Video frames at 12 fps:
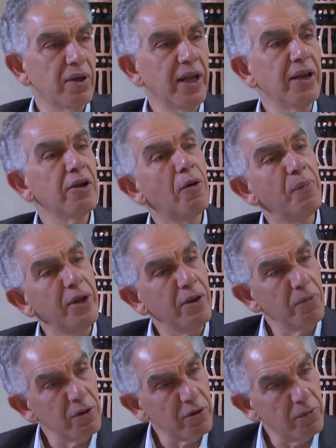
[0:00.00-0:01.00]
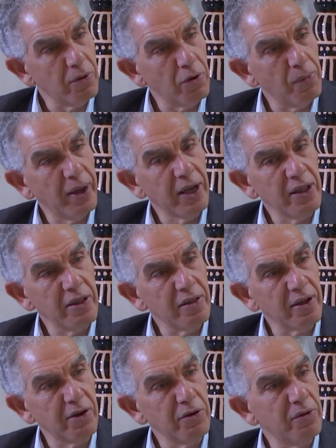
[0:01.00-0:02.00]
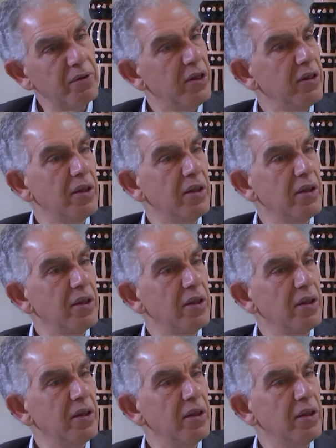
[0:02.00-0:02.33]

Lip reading: can come in with the World Bank in these countries